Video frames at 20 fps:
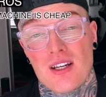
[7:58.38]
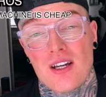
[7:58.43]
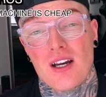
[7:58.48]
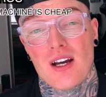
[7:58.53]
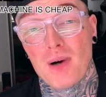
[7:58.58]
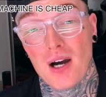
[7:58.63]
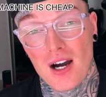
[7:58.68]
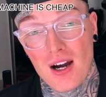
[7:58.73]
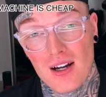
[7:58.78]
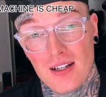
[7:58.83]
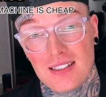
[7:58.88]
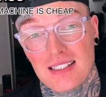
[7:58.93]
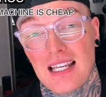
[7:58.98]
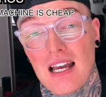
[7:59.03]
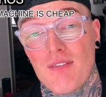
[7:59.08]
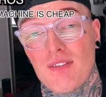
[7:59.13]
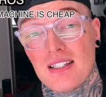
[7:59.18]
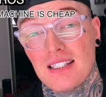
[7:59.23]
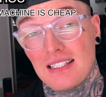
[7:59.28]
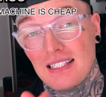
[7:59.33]
But
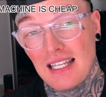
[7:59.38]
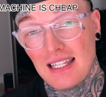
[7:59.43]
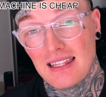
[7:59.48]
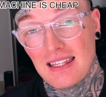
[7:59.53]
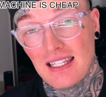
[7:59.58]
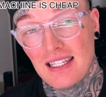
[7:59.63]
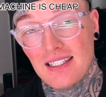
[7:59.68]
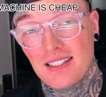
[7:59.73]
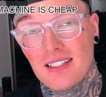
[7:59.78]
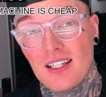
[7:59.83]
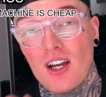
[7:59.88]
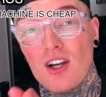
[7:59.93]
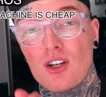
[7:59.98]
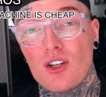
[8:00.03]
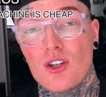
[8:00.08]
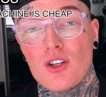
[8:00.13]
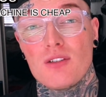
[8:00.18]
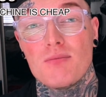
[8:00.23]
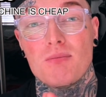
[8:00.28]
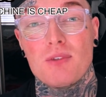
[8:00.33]
having said this, a
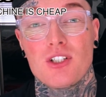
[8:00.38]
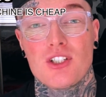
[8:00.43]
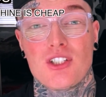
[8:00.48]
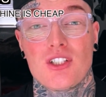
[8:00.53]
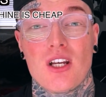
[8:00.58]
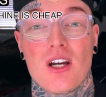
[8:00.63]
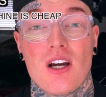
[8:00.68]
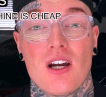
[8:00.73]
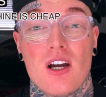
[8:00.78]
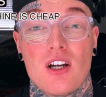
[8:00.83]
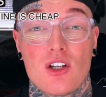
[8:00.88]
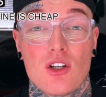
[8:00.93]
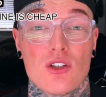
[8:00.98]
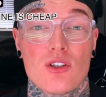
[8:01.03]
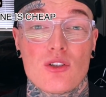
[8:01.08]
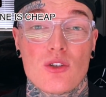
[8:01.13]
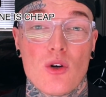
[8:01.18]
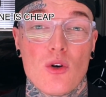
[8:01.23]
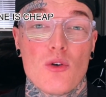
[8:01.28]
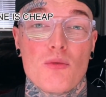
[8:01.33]

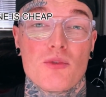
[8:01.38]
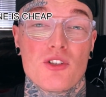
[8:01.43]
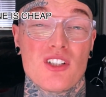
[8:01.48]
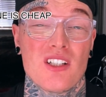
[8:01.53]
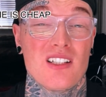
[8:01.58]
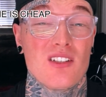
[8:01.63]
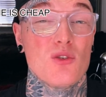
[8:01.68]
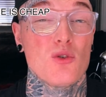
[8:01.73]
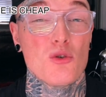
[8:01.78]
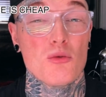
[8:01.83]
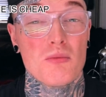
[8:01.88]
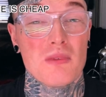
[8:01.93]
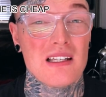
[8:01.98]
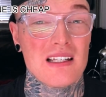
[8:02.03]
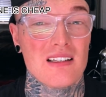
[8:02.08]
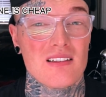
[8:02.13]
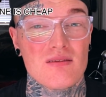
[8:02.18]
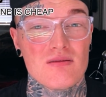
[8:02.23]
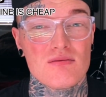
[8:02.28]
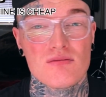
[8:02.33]
good coil machine
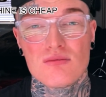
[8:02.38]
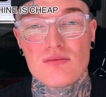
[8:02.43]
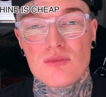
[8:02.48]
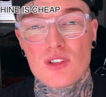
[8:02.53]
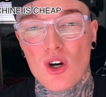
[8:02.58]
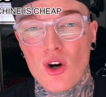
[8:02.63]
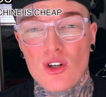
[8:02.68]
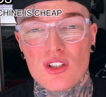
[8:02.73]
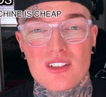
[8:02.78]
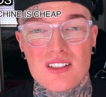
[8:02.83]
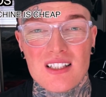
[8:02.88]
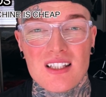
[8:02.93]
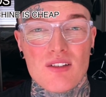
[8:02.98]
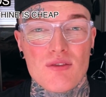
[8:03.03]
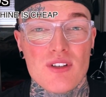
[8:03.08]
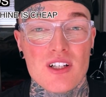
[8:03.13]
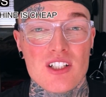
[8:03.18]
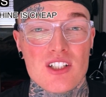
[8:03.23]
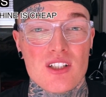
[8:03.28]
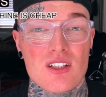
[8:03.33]
normally costs in the
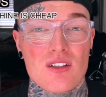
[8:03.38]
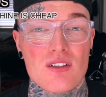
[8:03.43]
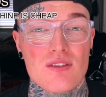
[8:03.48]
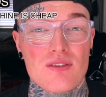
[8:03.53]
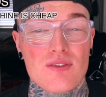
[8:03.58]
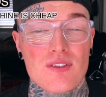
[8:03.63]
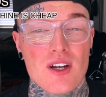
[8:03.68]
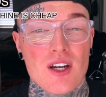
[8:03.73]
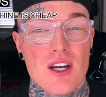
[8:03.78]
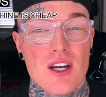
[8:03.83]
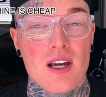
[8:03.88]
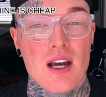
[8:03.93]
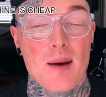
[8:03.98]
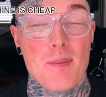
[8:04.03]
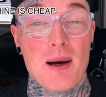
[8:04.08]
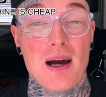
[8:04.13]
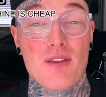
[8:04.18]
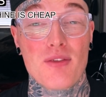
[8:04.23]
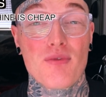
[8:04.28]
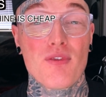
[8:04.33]
region of
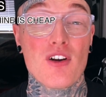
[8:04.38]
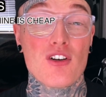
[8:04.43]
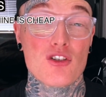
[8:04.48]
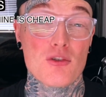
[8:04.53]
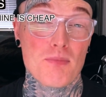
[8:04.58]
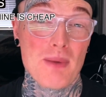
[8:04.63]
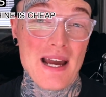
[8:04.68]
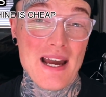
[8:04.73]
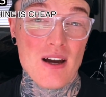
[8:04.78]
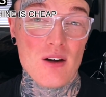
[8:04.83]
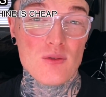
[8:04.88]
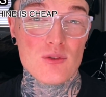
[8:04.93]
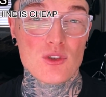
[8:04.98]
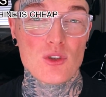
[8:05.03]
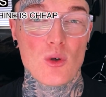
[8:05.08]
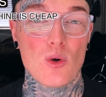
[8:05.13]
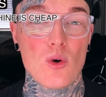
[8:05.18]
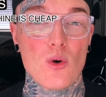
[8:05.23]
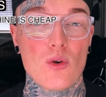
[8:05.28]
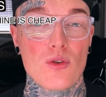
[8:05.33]
about
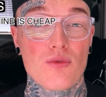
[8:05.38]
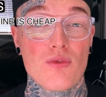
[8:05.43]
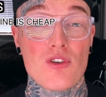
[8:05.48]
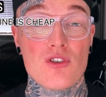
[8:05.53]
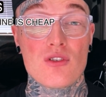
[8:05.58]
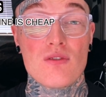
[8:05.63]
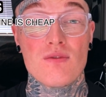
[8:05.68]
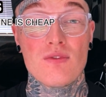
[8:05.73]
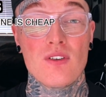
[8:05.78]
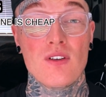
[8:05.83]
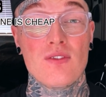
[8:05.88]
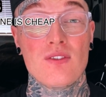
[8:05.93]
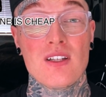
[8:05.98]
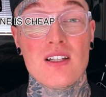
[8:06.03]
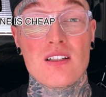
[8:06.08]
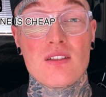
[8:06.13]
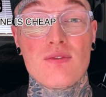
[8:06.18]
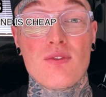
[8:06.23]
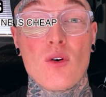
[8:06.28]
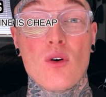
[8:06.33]
£300 or $350
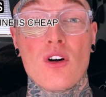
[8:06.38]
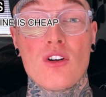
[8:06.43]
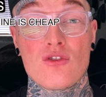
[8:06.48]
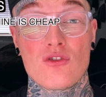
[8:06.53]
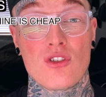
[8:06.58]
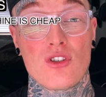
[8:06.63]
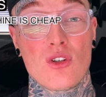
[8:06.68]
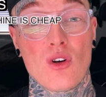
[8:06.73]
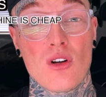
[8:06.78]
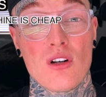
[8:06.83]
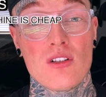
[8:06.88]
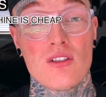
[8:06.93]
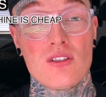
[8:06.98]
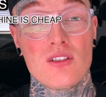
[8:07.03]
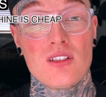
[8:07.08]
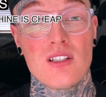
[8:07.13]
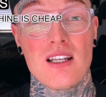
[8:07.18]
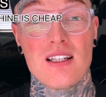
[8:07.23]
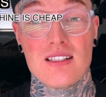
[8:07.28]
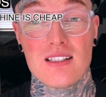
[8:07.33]
to
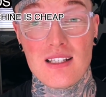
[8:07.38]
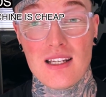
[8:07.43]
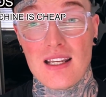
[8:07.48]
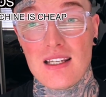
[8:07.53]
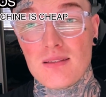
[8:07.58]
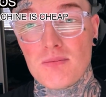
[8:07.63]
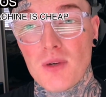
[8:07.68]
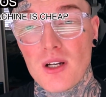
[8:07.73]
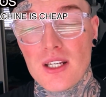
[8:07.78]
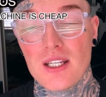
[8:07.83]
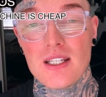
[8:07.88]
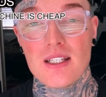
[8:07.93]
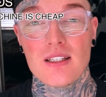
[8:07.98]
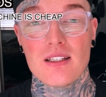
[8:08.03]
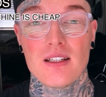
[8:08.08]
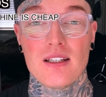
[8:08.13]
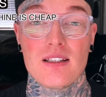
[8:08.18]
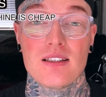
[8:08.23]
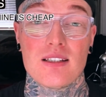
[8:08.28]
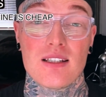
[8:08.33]
$400 in today's money,
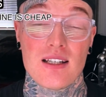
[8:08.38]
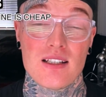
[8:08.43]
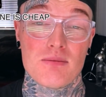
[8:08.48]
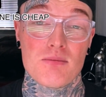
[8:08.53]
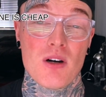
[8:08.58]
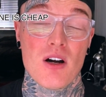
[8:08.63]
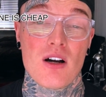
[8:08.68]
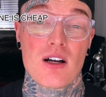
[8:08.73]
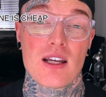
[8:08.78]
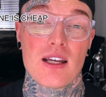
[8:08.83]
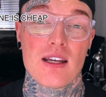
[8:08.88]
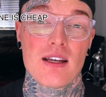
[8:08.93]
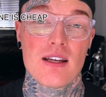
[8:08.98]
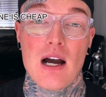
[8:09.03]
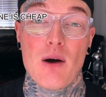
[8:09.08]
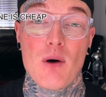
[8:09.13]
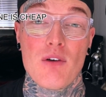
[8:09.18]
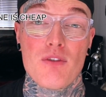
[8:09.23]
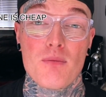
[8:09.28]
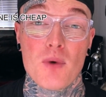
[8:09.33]
in today's market.
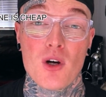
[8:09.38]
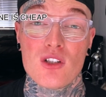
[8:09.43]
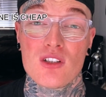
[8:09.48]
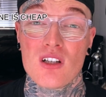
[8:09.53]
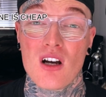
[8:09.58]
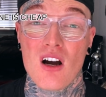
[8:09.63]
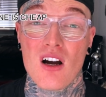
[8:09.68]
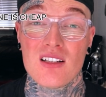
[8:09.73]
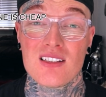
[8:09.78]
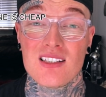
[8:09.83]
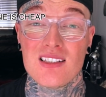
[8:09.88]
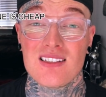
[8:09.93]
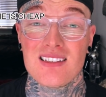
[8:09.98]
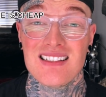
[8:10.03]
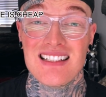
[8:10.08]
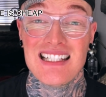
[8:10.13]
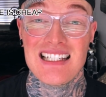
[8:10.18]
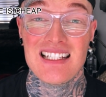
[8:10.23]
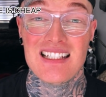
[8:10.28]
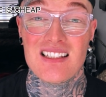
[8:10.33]
However, most artists
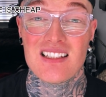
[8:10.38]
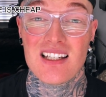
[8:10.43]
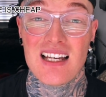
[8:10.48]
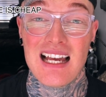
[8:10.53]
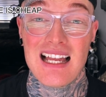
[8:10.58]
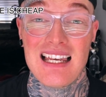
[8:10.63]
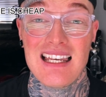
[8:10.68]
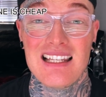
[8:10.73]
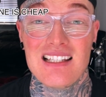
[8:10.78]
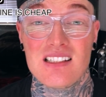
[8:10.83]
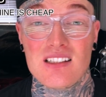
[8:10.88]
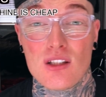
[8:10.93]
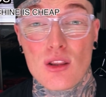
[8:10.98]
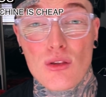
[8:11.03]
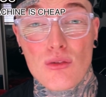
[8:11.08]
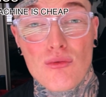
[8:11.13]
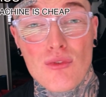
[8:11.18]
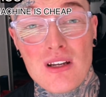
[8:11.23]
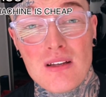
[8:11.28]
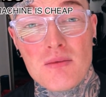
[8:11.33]
need at least
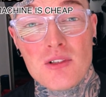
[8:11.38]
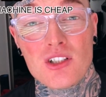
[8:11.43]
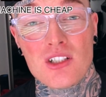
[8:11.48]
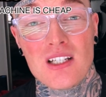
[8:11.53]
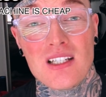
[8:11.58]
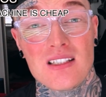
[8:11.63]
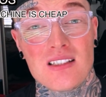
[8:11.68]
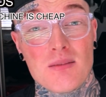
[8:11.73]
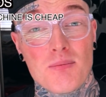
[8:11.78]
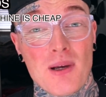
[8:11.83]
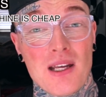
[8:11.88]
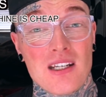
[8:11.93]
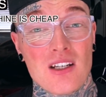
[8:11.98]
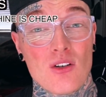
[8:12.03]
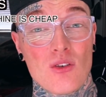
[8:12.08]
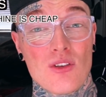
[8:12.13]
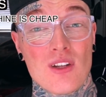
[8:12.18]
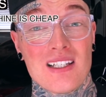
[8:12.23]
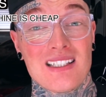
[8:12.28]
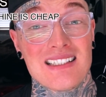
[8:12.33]
three machines depending
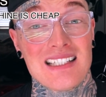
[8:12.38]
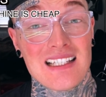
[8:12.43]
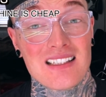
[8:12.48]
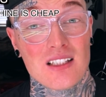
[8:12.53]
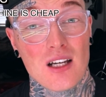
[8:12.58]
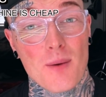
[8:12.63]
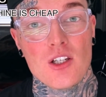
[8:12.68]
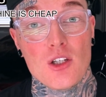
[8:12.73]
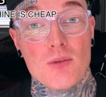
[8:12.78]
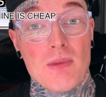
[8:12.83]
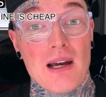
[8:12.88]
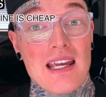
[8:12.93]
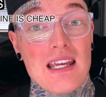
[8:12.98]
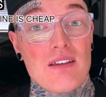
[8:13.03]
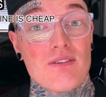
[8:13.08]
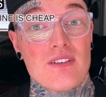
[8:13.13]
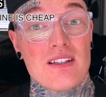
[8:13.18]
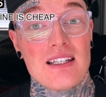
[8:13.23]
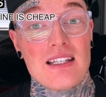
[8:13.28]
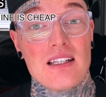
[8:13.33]
on their setup. You may
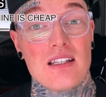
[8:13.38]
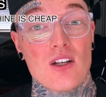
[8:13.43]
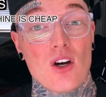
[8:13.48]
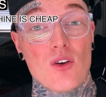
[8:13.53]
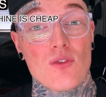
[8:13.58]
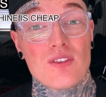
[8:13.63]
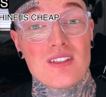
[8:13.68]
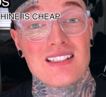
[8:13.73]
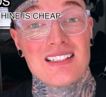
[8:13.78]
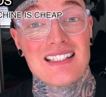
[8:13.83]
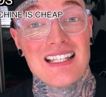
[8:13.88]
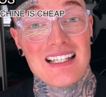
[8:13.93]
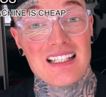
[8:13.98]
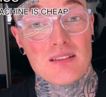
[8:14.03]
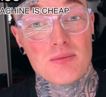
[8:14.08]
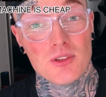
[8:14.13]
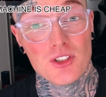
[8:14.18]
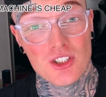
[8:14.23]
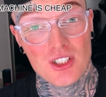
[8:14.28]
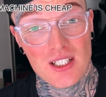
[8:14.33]
even need over
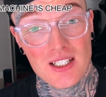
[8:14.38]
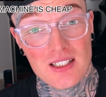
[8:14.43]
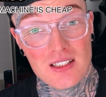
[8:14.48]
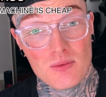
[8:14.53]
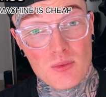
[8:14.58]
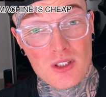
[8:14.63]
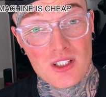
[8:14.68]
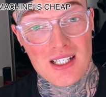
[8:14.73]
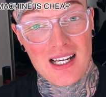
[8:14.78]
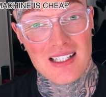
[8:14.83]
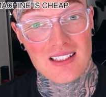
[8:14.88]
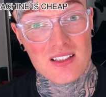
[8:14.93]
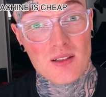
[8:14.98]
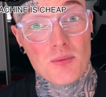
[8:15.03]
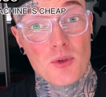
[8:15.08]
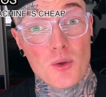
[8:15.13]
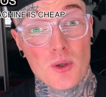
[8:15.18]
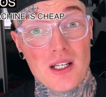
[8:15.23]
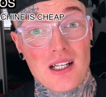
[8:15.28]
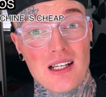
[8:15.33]
six machines, which adds
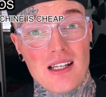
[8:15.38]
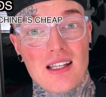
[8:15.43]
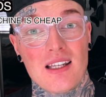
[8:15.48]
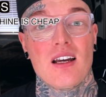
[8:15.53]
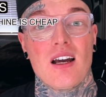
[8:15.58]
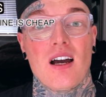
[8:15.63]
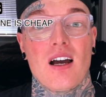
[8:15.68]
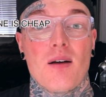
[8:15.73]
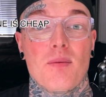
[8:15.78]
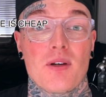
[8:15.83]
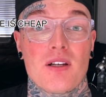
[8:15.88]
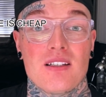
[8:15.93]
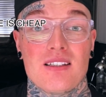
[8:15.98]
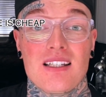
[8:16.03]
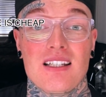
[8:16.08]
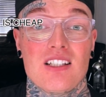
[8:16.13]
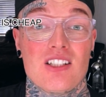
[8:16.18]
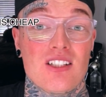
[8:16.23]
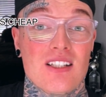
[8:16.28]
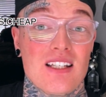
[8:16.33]
up quickly, because each